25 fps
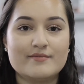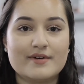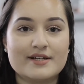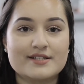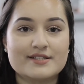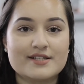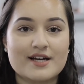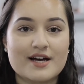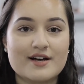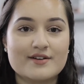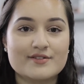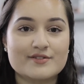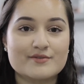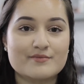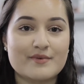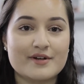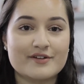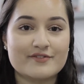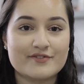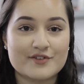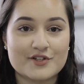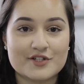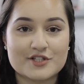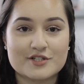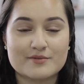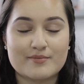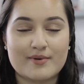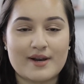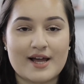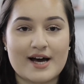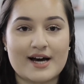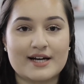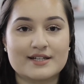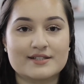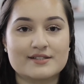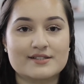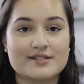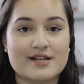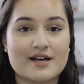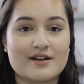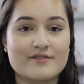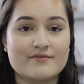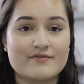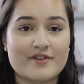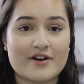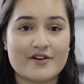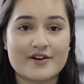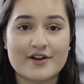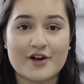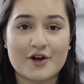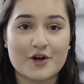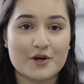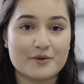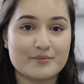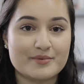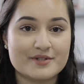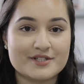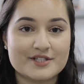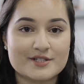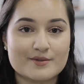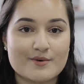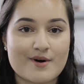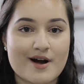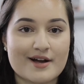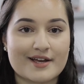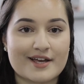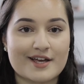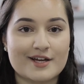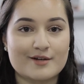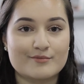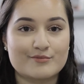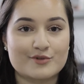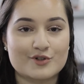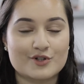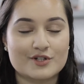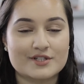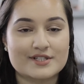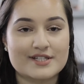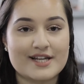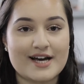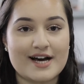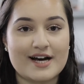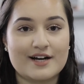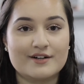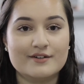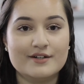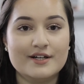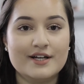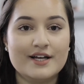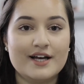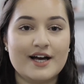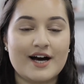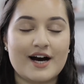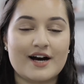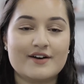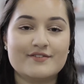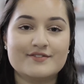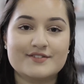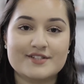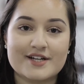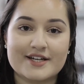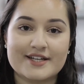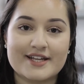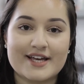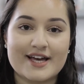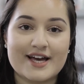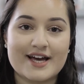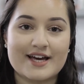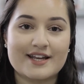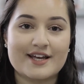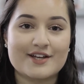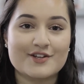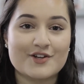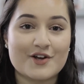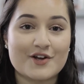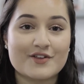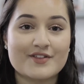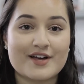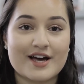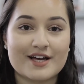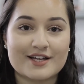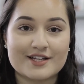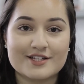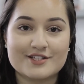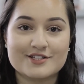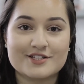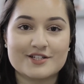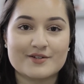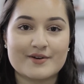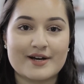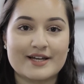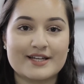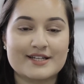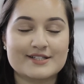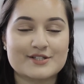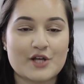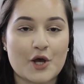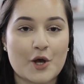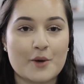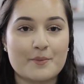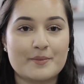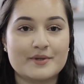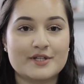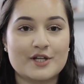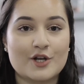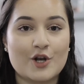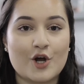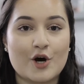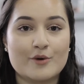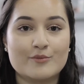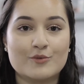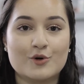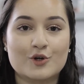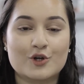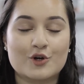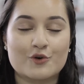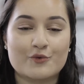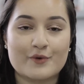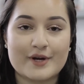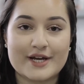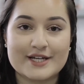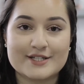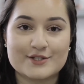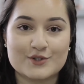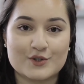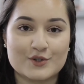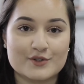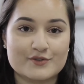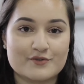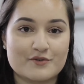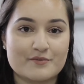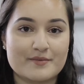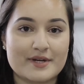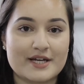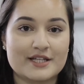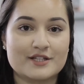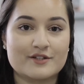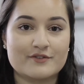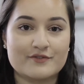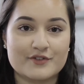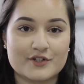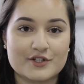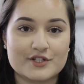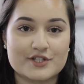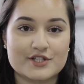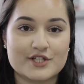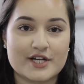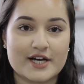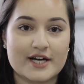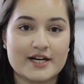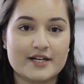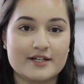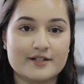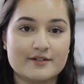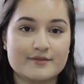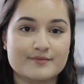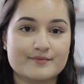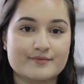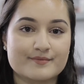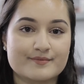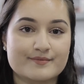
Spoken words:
In terms of my future plans, I'm very open to working abroad now. I've done it and I know that I can do it. It's opened a lot more career doors for me in the future.